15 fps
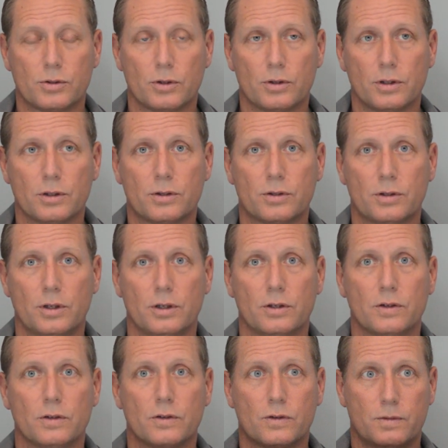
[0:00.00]
So this
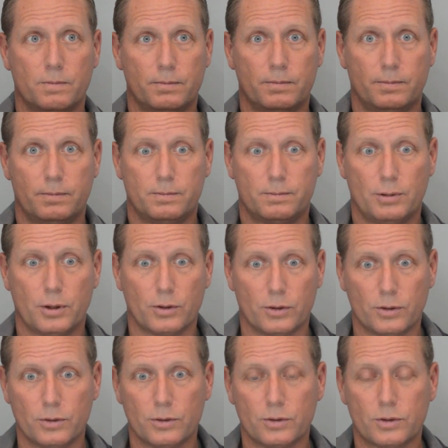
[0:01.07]
is
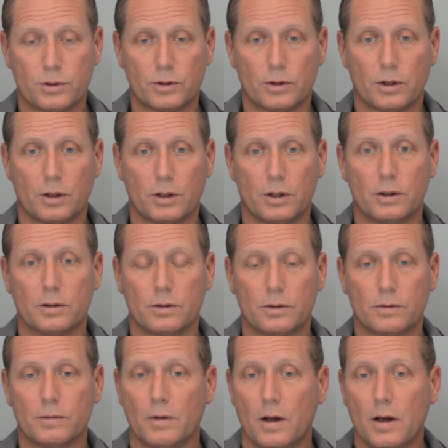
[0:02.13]
produced in